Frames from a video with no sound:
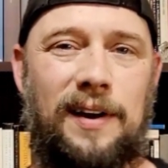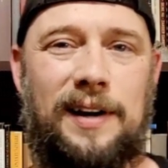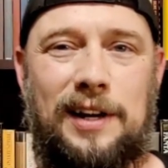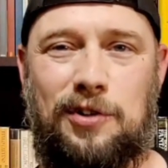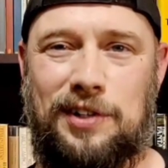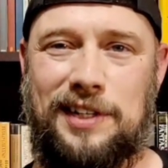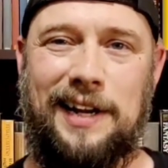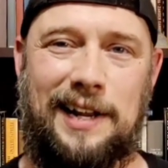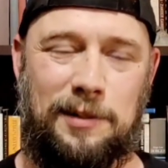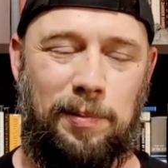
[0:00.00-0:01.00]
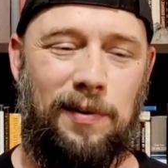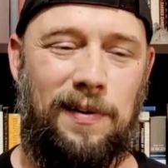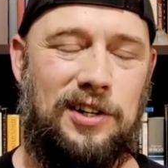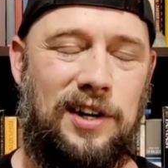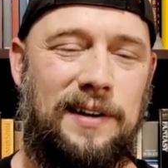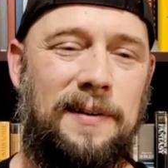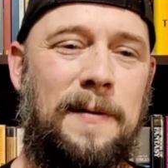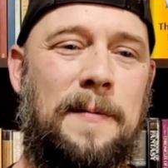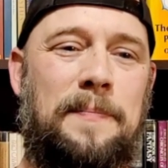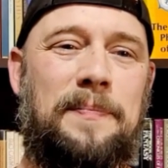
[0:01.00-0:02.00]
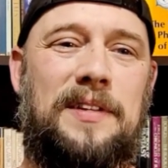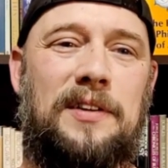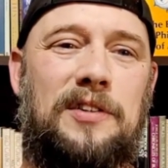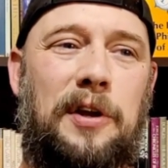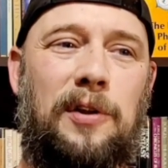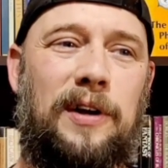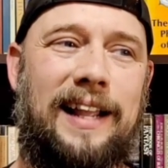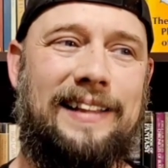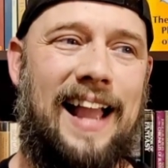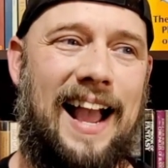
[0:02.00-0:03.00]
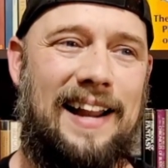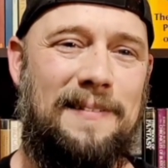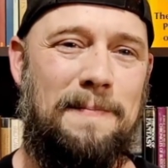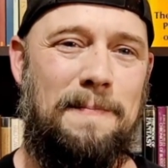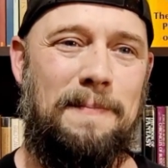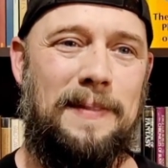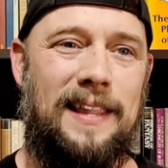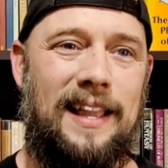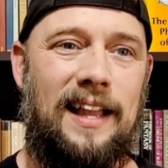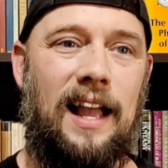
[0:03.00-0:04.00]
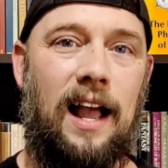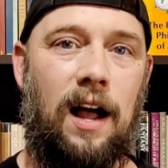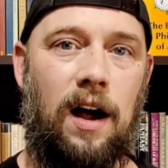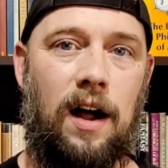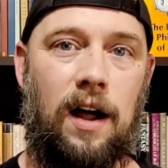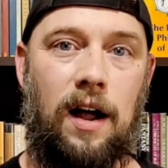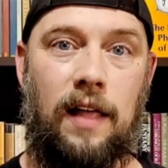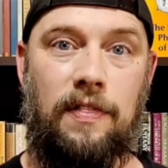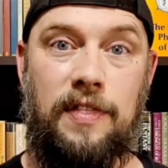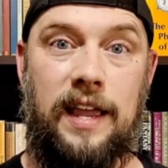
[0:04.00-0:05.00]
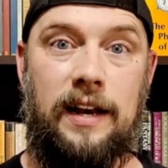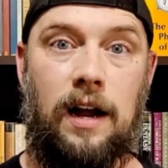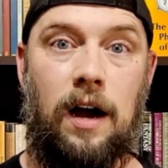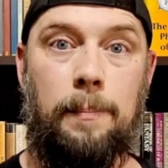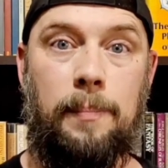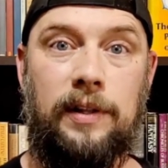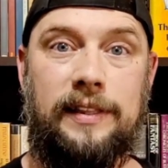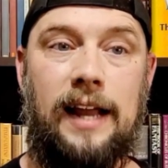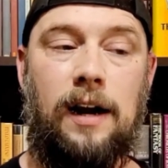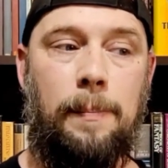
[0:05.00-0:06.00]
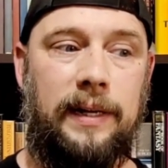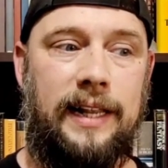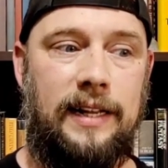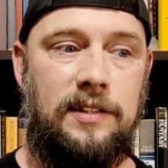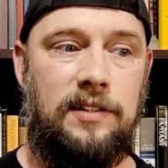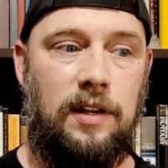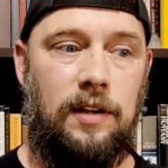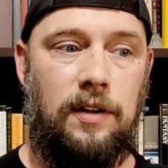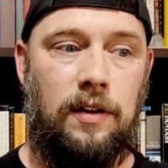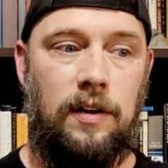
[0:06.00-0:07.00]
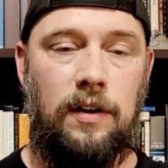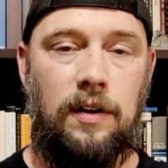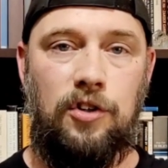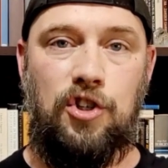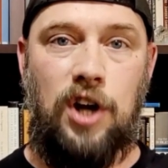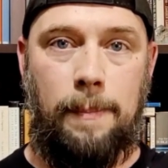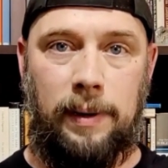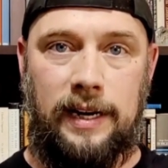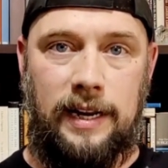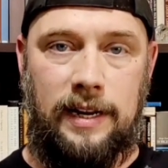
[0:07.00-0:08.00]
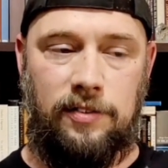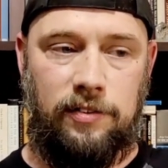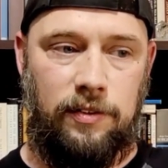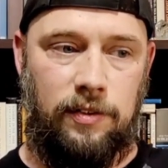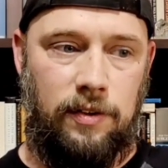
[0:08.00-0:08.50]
an interesting exploration to look at that and then put that up against Japanese